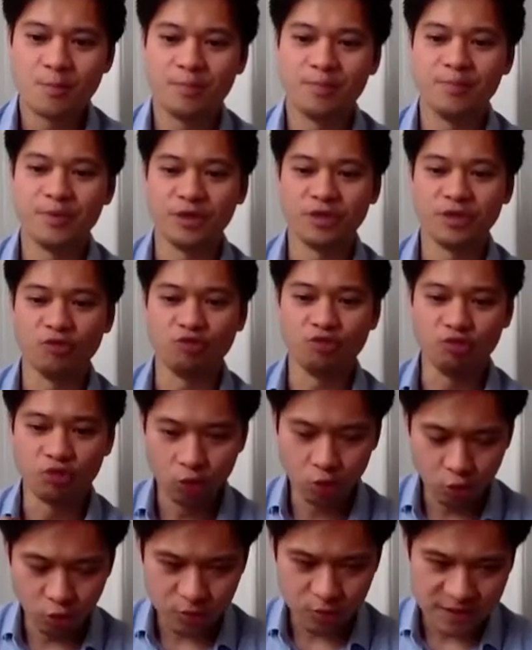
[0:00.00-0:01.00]
but the
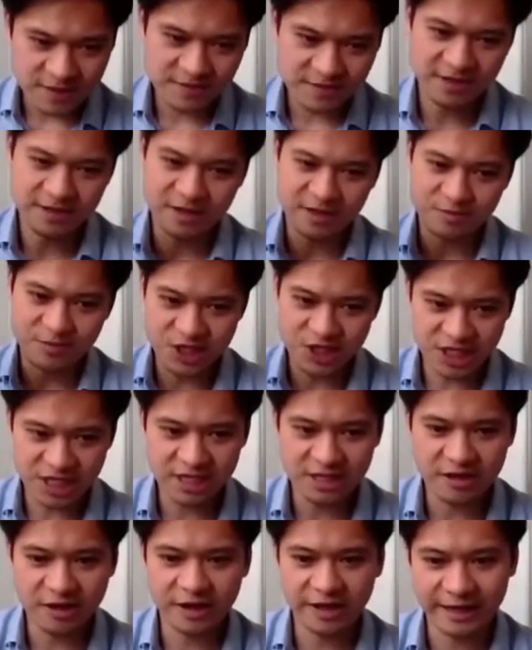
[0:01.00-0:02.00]
rules that the
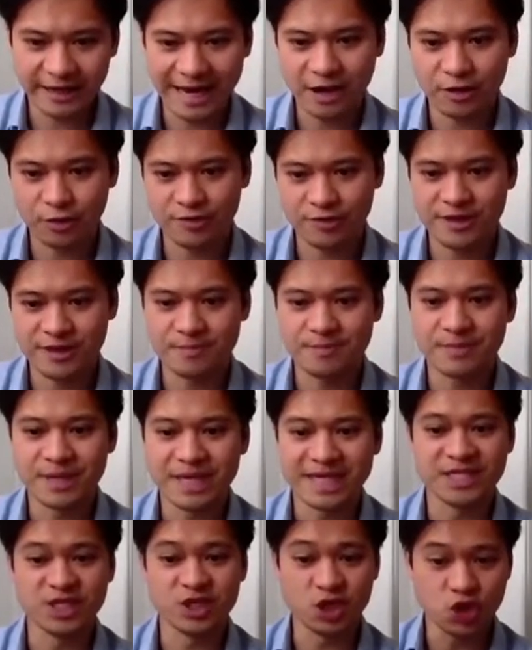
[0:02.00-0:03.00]
machine learning algorithm
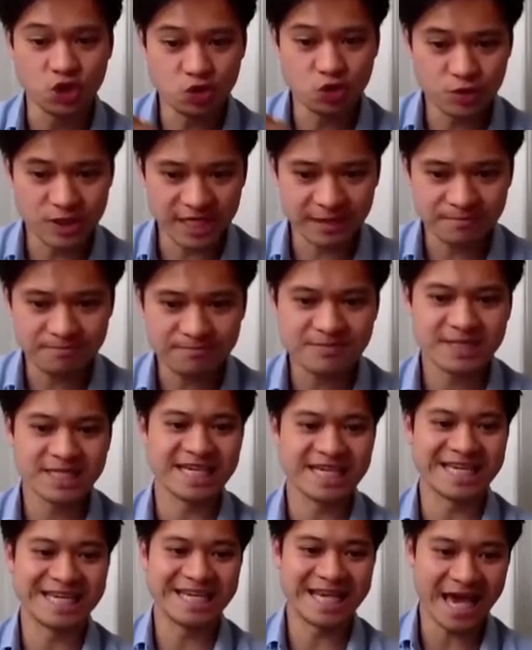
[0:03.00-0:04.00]
is using to
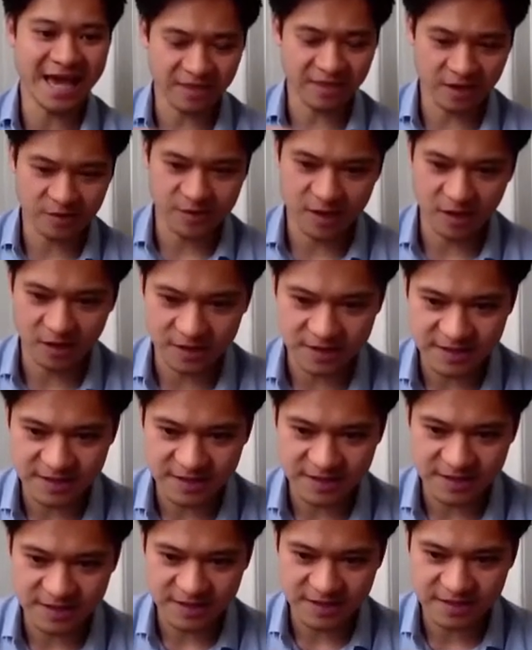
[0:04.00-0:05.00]
get those
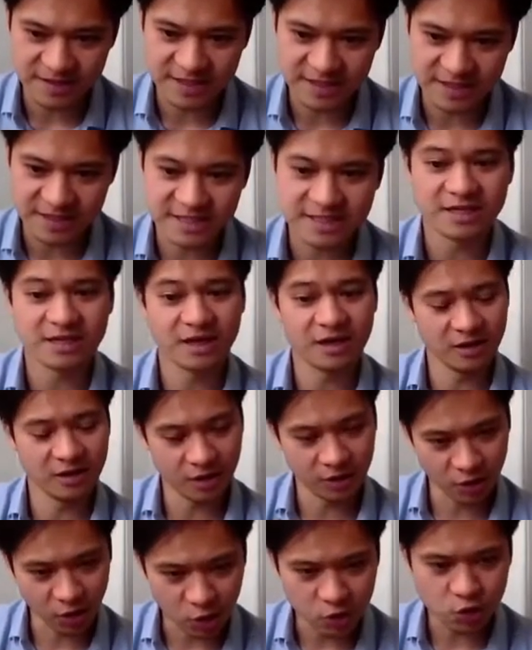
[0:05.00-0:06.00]
answers are not
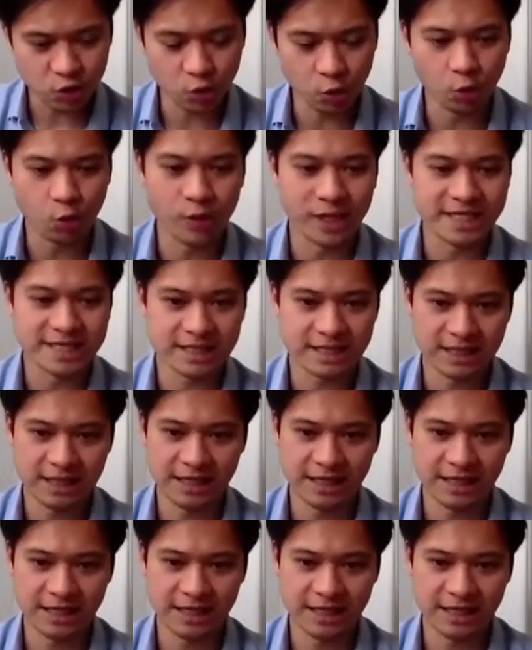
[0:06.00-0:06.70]
always clear.